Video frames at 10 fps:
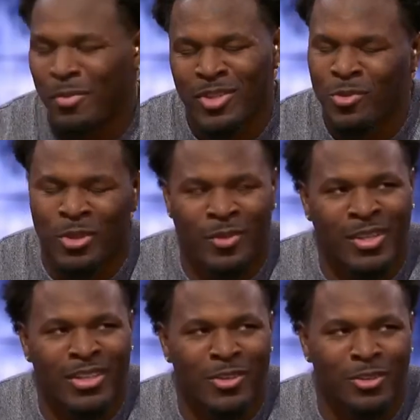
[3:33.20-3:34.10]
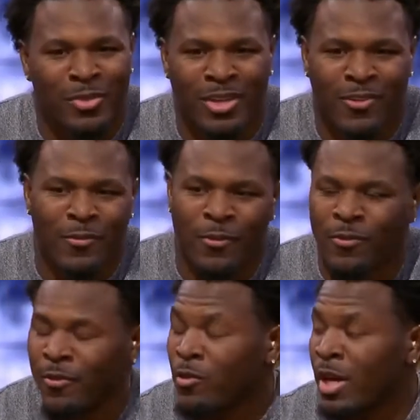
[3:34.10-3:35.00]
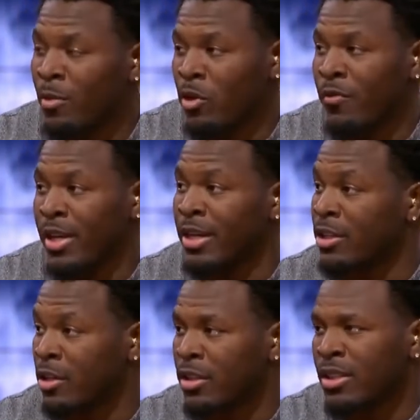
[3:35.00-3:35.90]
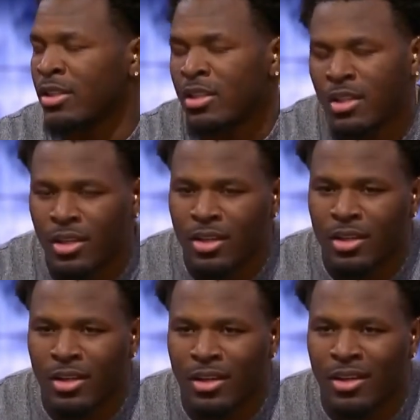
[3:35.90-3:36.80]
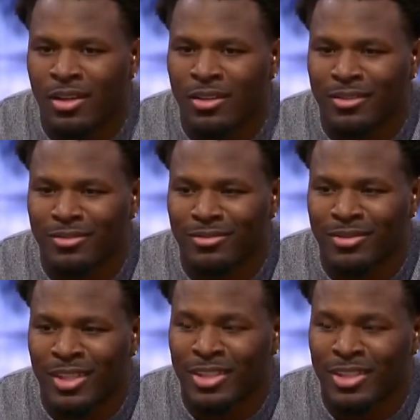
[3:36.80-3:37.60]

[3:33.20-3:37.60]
I believe you do it with any coach, man. If you're not motivated internally, then